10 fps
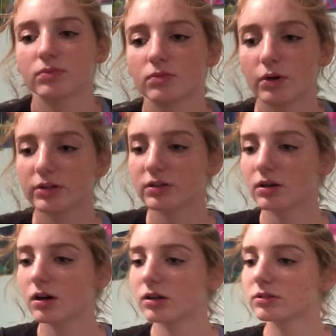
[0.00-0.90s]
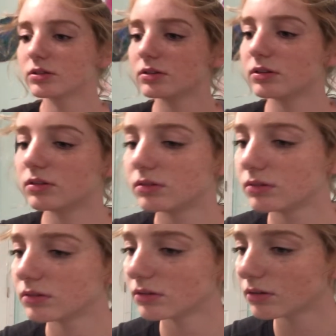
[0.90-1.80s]
what is it called?
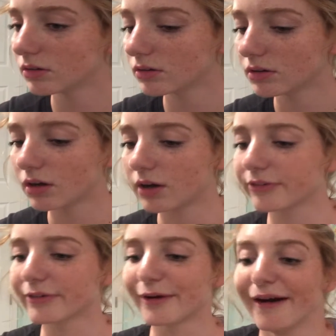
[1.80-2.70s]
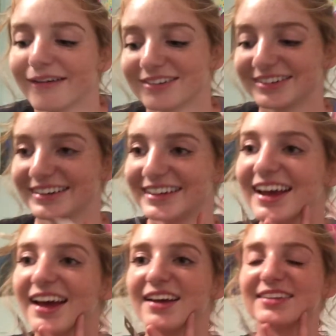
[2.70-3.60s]
I forgot already.
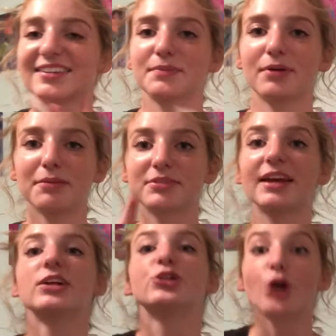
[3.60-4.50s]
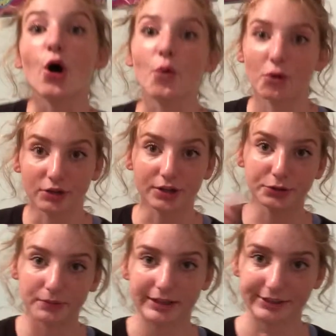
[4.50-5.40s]
It's like Prep Set and Glow
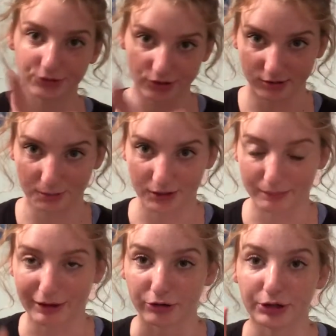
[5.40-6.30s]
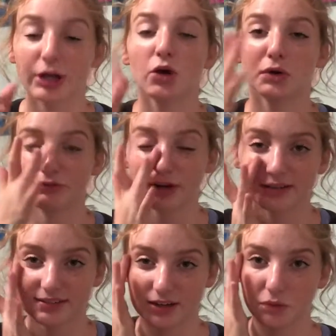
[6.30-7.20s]
Illuminating Transparent Powder. Whenever I
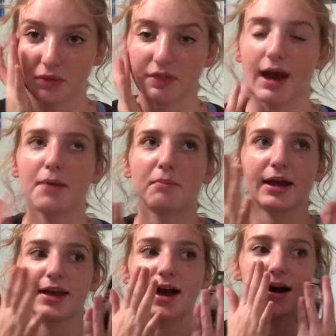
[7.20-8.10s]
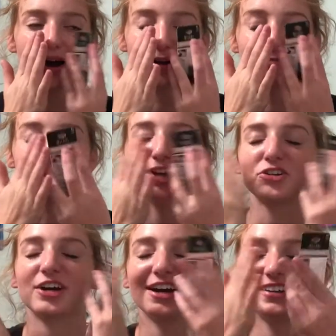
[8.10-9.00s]
set it with that, my
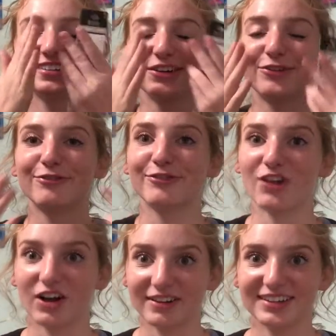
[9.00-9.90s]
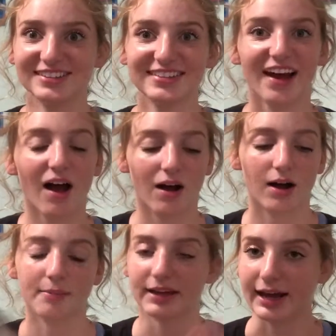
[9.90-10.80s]
under eyes look flawless.
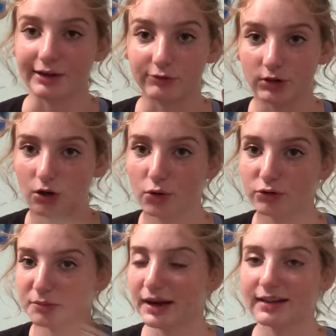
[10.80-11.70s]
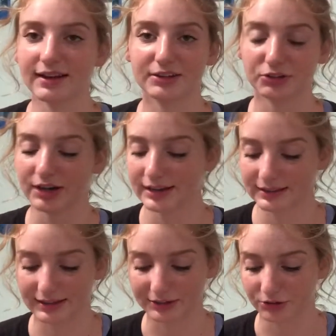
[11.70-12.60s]
Like I have no smile lines or
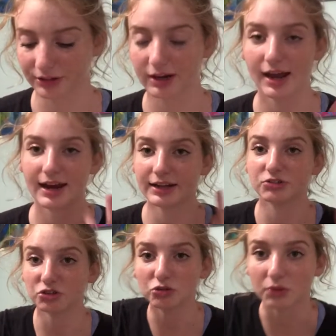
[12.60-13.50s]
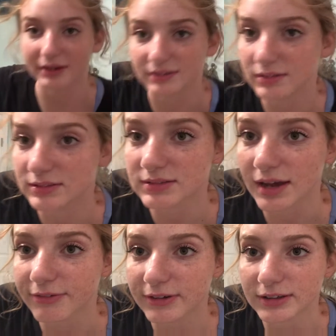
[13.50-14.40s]
anything under there. And I
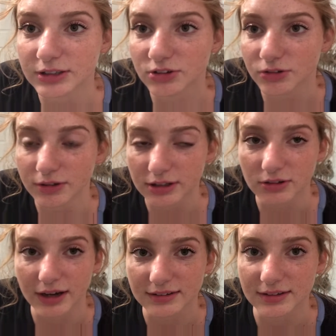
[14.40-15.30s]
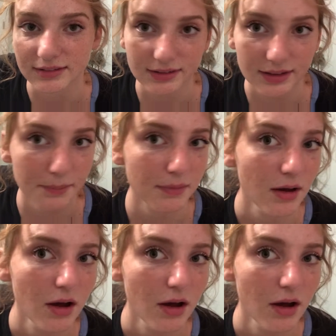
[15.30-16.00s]
definitely do, like you guys can see them,